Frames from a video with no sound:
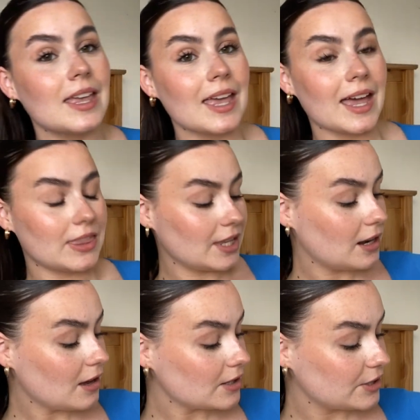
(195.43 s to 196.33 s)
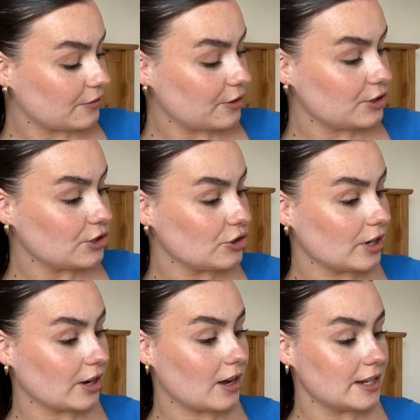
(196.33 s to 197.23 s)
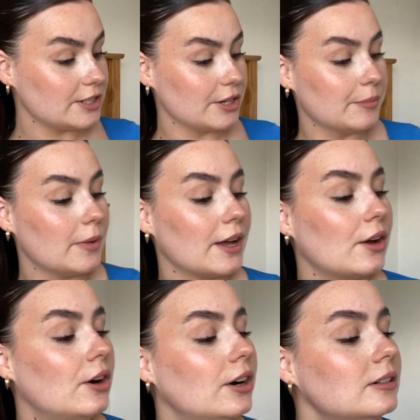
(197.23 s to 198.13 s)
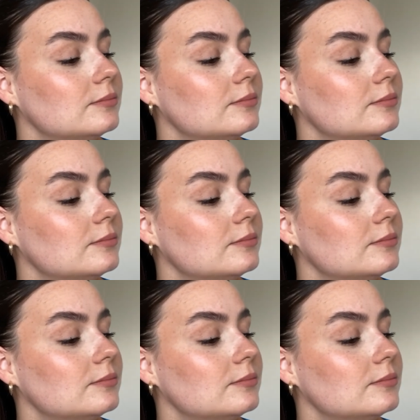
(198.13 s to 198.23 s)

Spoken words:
And the last food and drink item I got